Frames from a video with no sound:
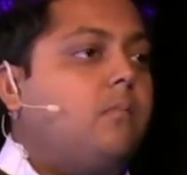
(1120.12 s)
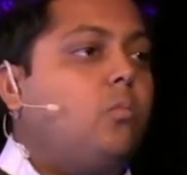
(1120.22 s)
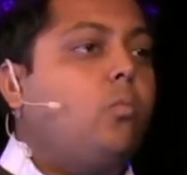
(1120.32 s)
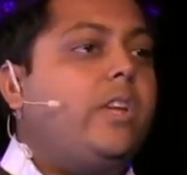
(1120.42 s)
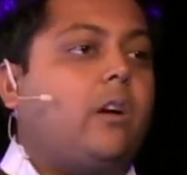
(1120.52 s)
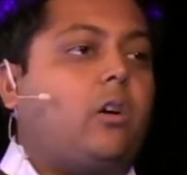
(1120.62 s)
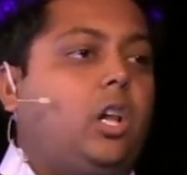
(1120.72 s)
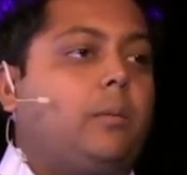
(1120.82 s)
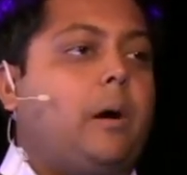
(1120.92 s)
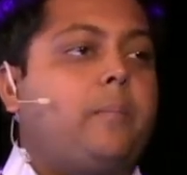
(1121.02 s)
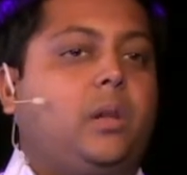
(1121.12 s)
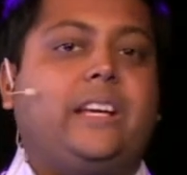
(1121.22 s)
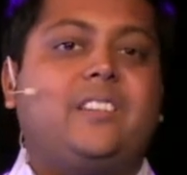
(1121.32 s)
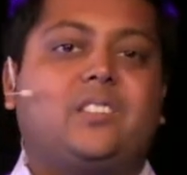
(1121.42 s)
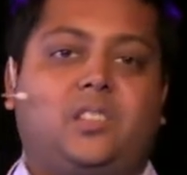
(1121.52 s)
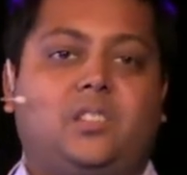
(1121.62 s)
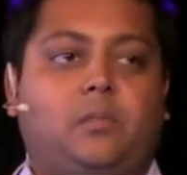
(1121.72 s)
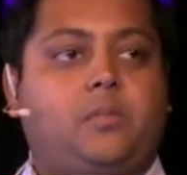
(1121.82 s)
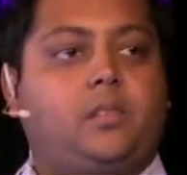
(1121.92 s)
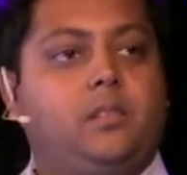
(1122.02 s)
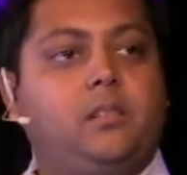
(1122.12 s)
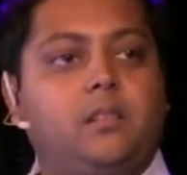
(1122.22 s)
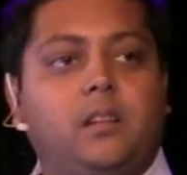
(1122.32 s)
We are all about building systems.